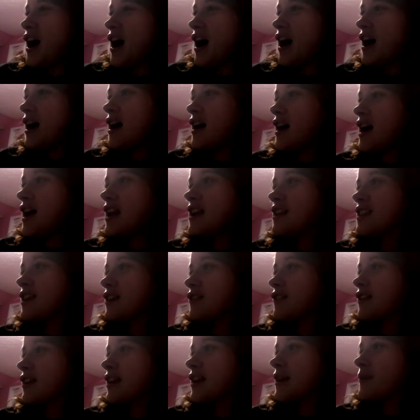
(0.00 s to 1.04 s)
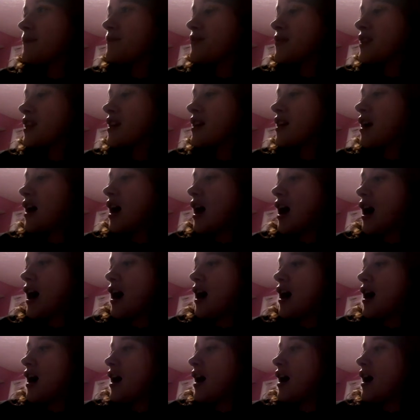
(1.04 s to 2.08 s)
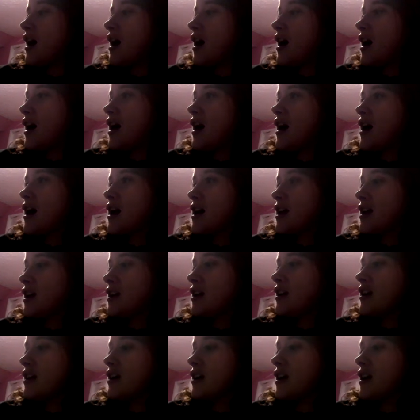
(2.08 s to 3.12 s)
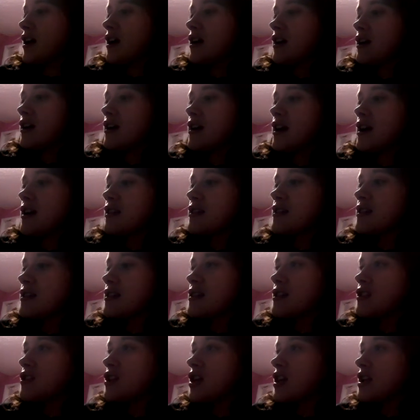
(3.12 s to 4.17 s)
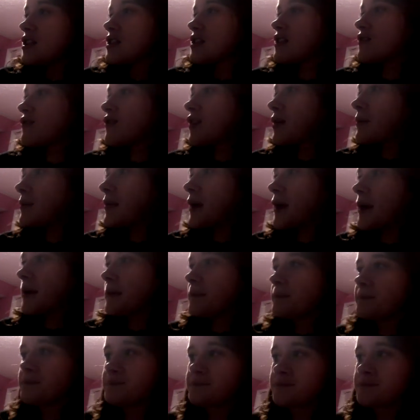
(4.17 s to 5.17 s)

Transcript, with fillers: uh, anything really. I got the suggestion from my